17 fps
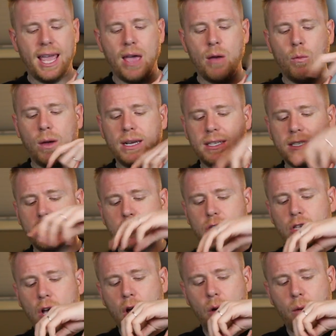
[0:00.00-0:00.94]
And what is
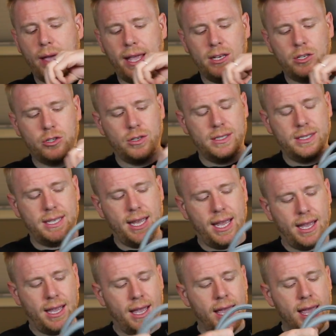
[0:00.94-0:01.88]
so
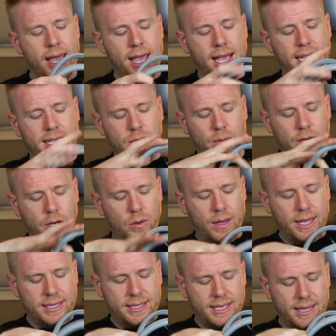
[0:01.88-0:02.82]
interesting is when you
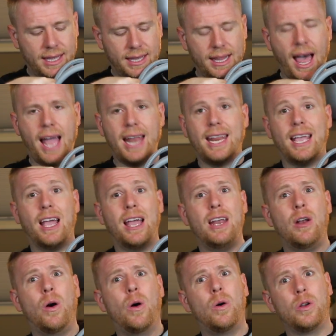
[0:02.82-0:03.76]
get to the lining,
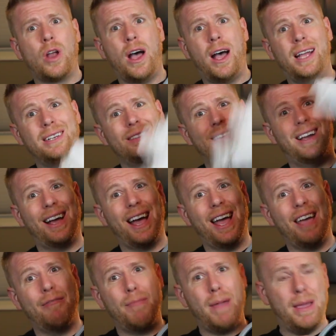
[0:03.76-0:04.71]
and hold on,
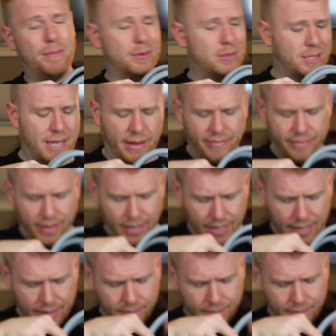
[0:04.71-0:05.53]
I have paper stuffed in